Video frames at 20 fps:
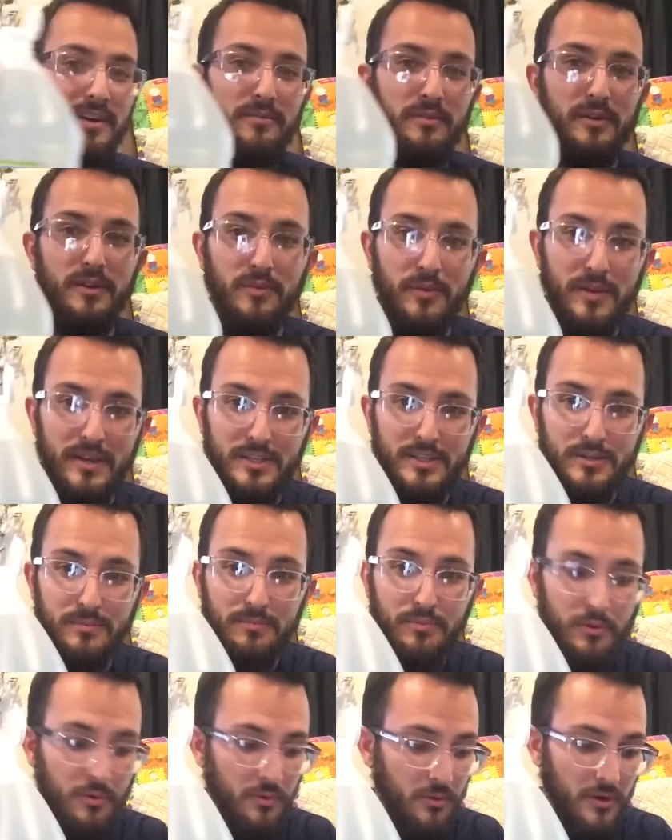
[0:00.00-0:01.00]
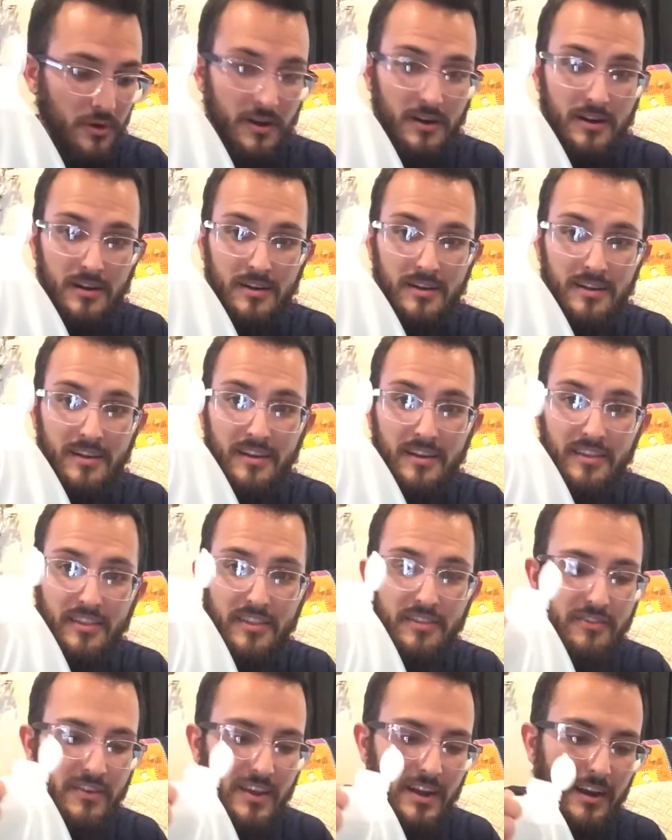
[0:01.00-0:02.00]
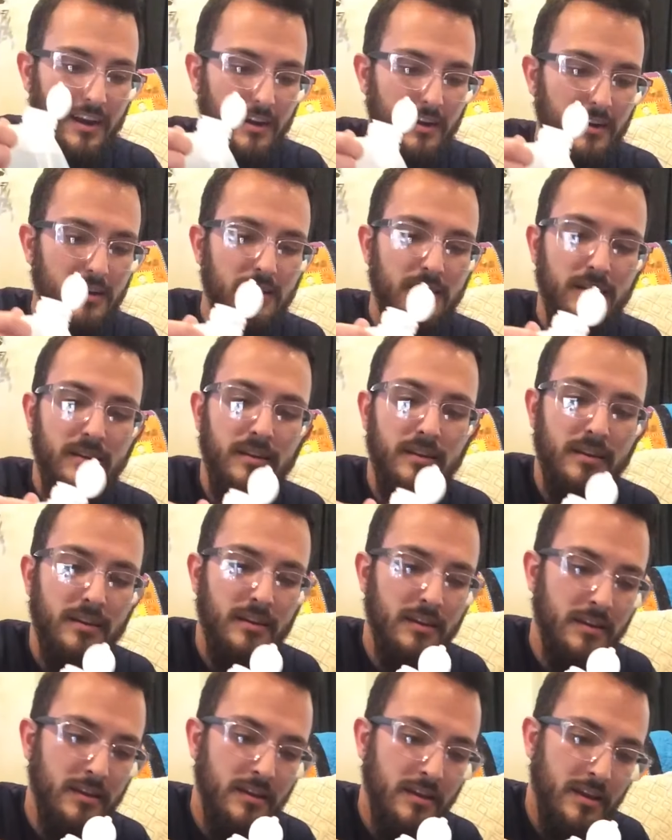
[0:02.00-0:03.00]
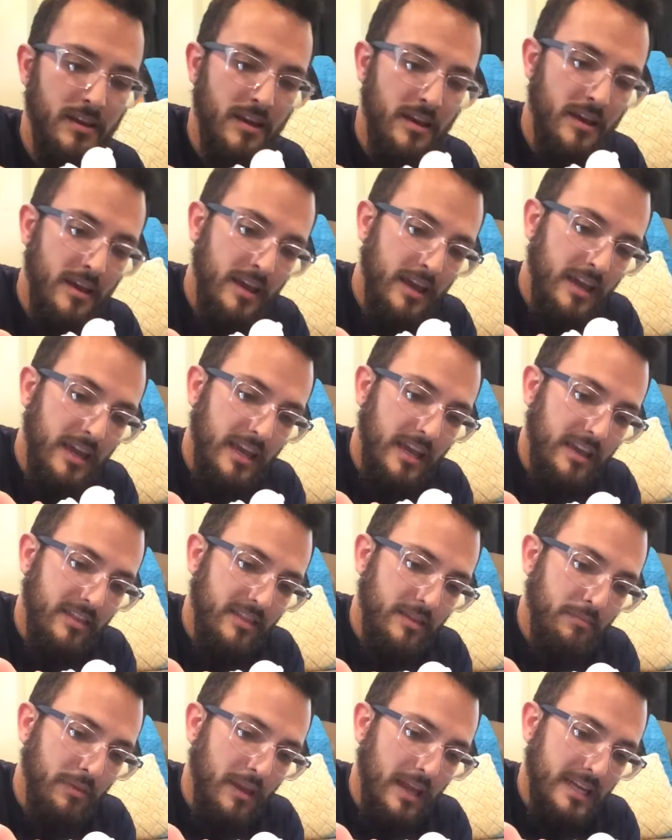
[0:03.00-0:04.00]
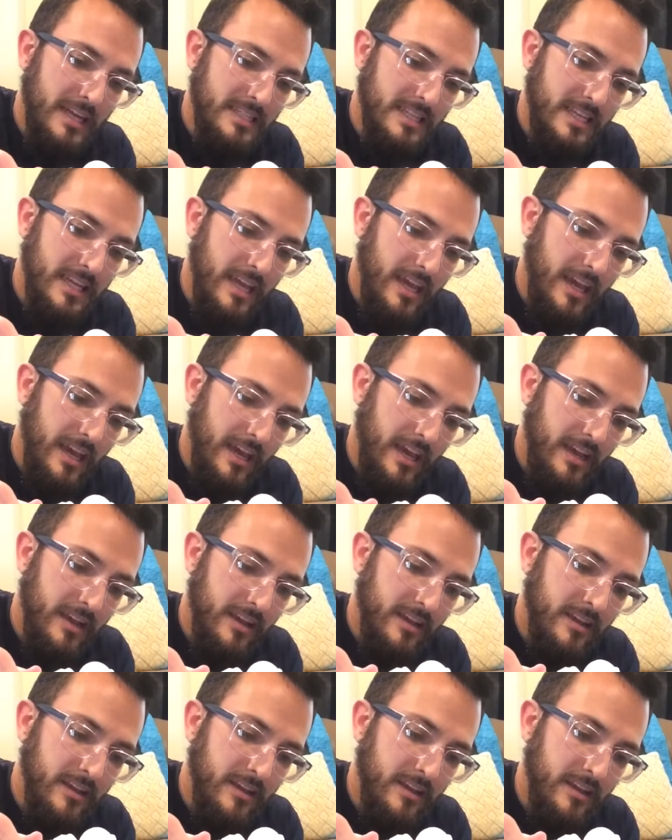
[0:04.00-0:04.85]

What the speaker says: We're going to pour the vinegar in the plastic egg,